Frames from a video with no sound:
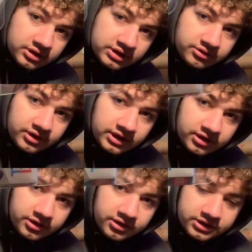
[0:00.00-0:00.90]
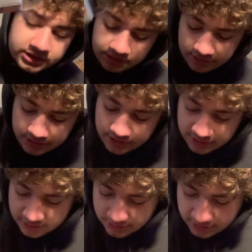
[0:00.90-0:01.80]
So that color looks like right
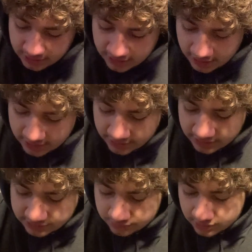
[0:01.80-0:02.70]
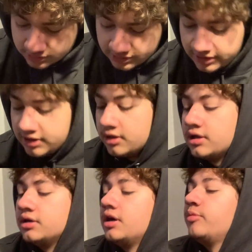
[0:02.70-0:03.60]
there. And then this one's like
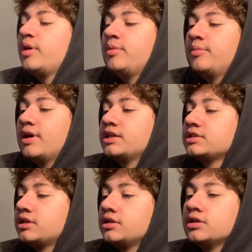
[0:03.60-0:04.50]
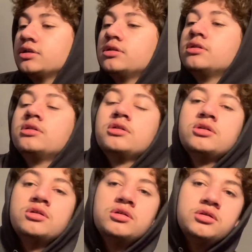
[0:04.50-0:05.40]
a baby bass color
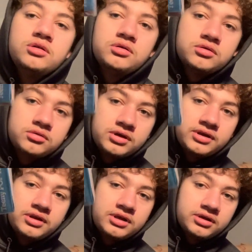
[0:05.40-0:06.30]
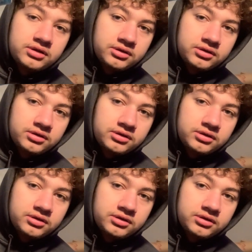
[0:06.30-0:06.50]
right there.